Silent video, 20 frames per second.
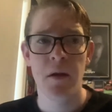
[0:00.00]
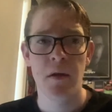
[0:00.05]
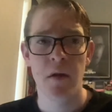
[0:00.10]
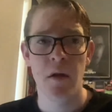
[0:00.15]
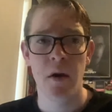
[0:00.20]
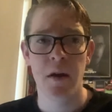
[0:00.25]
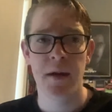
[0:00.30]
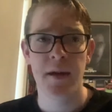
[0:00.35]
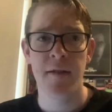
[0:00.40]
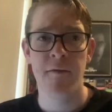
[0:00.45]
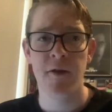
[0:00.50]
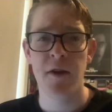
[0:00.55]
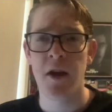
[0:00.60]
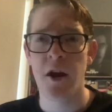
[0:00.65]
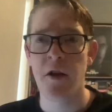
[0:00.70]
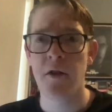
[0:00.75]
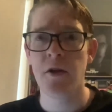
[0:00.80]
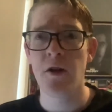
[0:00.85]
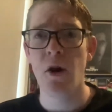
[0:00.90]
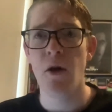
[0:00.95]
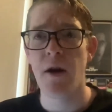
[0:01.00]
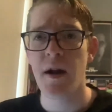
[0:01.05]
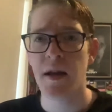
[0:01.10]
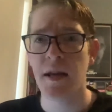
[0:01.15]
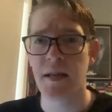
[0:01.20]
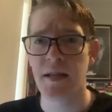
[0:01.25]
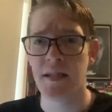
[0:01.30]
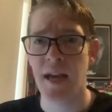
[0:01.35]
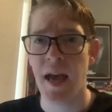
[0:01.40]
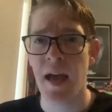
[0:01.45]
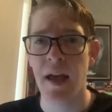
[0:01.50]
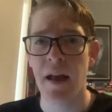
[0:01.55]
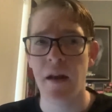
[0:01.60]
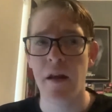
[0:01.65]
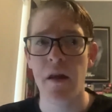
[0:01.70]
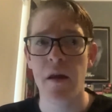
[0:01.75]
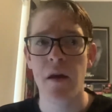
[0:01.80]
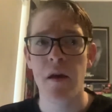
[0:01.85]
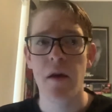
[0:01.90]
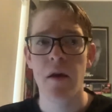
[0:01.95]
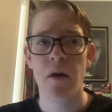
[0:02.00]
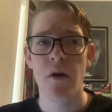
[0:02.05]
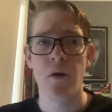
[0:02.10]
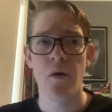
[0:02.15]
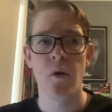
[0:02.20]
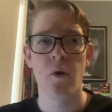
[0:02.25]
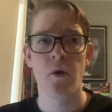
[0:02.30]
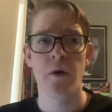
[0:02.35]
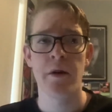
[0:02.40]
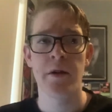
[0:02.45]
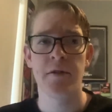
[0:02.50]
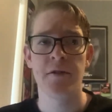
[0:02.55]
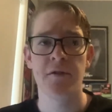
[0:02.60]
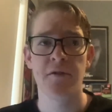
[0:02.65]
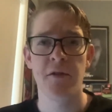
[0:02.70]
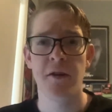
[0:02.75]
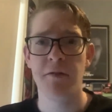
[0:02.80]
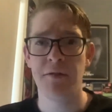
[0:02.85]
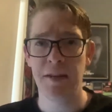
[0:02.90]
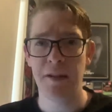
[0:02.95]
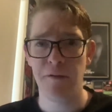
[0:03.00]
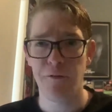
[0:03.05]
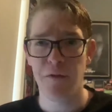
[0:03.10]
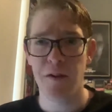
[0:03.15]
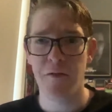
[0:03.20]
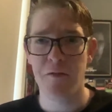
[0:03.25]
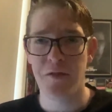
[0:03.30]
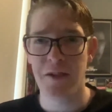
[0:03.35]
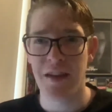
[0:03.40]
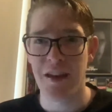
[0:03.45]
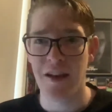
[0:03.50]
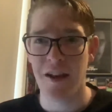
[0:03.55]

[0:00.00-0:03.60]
like give it, 90-10, or it's 50-50.